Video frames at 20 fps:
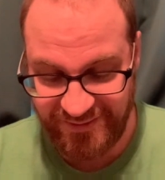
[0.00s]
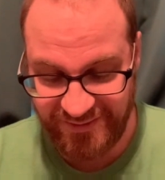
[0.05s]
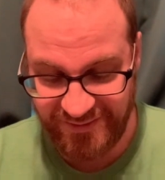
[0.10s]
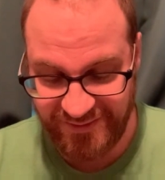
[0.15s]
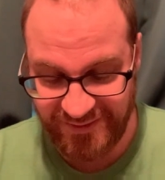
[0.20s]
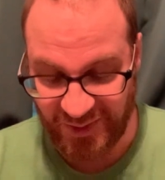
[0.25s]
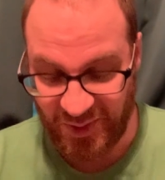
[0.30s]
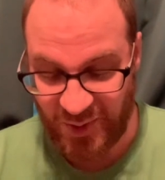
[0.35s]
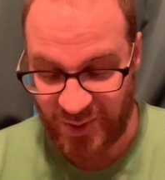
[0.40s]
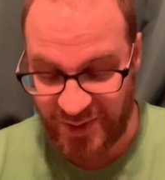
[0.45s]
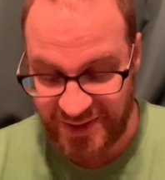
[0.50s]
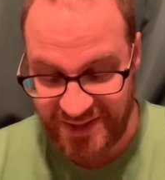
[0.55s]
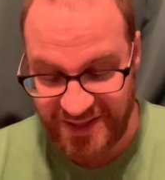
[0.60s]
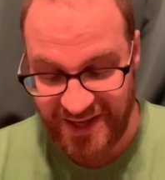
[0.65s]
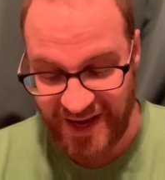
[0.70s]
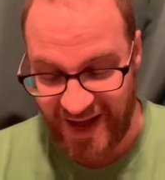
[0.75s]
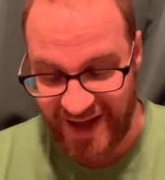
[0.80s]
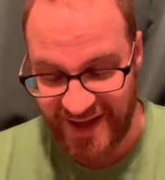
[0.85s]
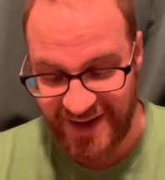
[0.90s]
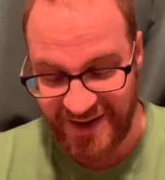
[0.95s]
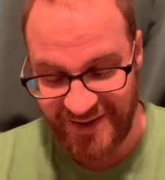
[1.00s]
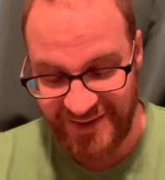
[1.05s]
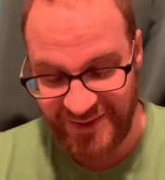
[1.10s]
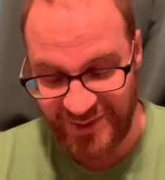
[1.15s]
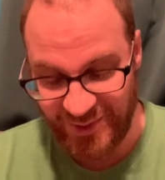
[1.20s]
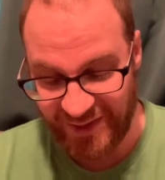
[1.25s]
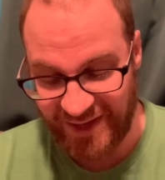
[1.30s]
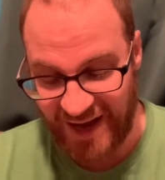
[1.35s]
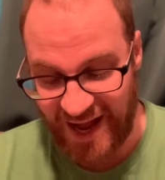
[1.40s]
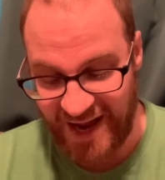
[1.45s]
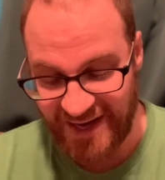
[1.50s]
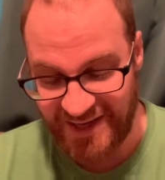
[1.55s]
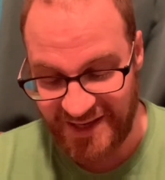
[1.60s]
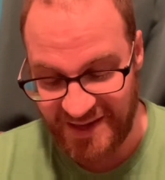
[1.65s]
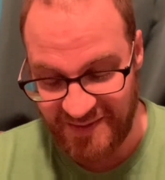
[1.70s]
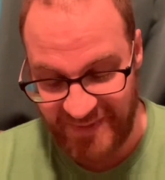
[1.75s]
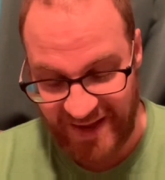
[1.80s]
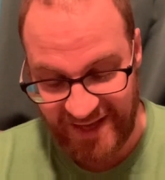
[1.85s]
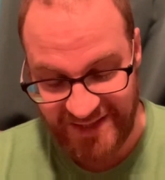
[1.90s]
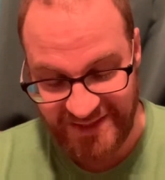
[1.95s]
The Lord God, your God,
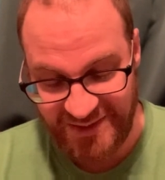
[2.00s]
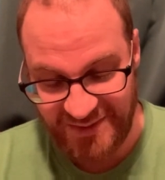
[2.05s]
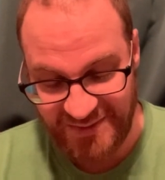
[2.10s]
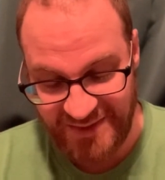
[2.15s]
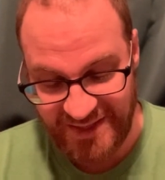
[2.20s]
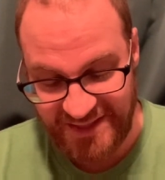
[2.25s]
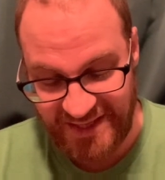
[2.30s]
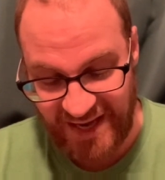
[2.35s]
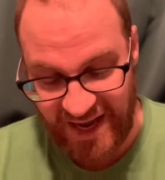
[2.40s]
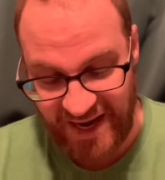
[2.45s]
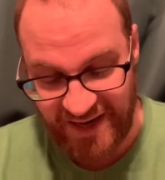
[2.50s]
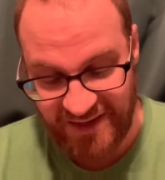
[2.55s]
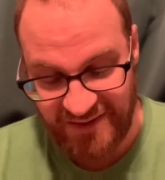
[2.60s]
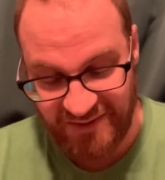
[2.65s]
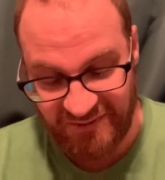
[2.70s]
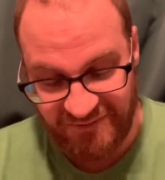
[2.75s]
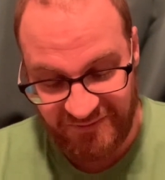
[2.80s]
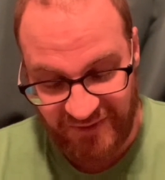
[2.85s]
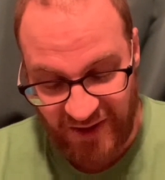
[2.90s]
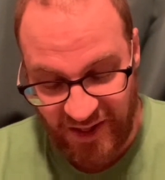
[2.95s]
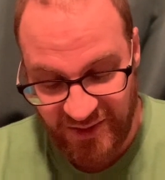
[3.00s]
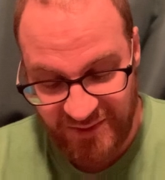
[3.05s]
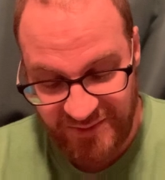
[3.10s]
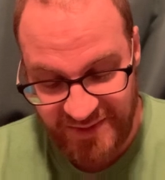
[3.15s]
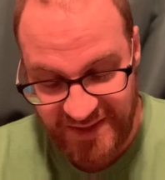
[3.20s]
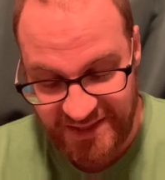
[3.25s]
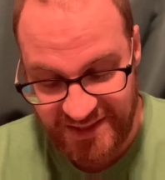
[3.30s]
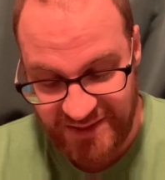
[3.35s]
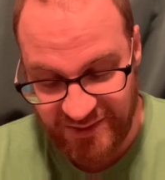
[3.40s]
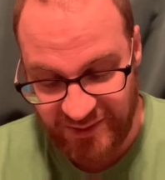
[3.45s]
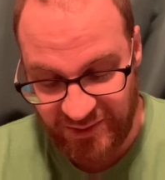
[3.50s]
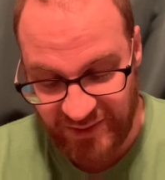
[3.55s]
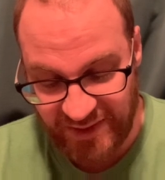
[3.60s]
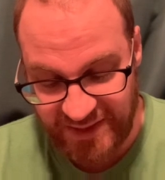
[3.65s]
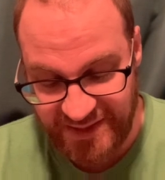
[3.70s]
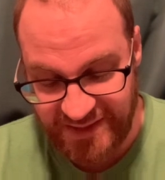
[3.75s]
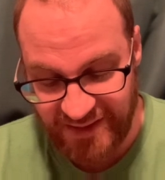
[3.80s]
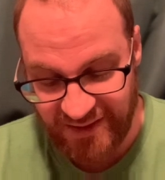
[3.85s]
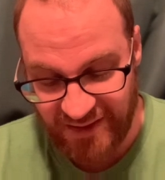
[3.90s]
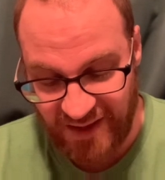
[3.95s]
commands you this day to follow these
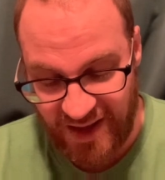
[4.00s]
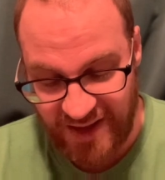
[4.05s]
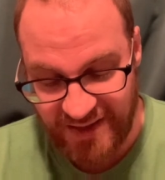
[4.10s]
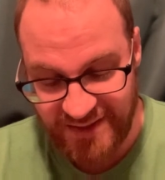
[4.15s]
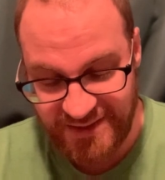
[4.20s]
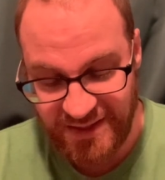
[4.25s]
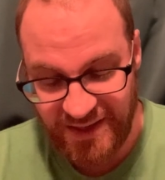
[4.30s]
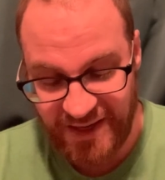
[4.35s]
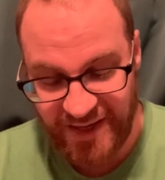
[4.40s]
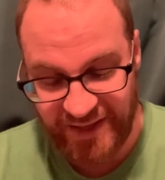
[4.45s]
decrees and laws